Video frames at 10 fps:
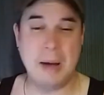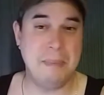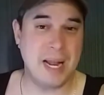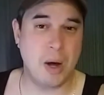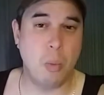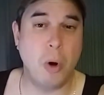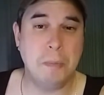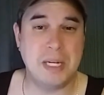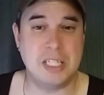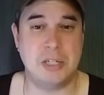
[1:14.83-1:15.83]
I, I bet I won't
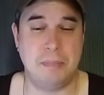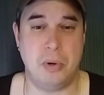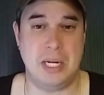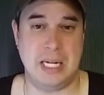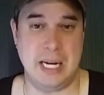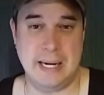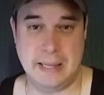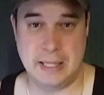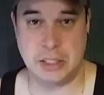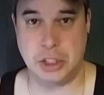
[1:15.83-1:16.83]
be disappointed like
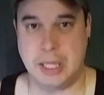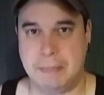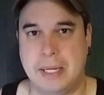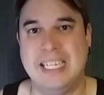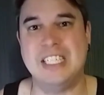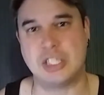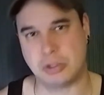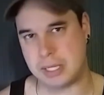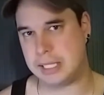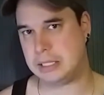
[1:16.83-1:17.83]
the Japanese
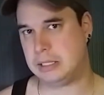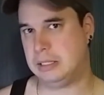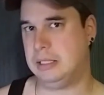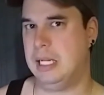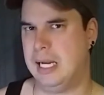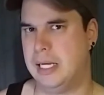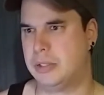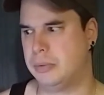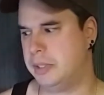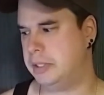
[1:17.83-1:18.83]
crepe, the
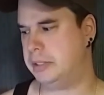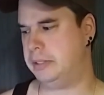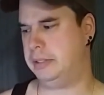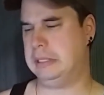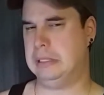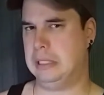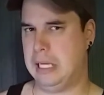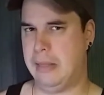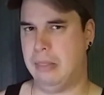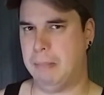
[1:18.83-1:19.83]
last one,
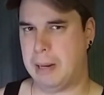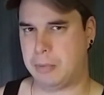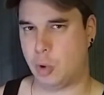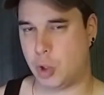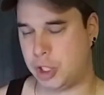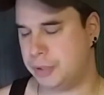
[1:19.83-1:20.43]
and the popcorn.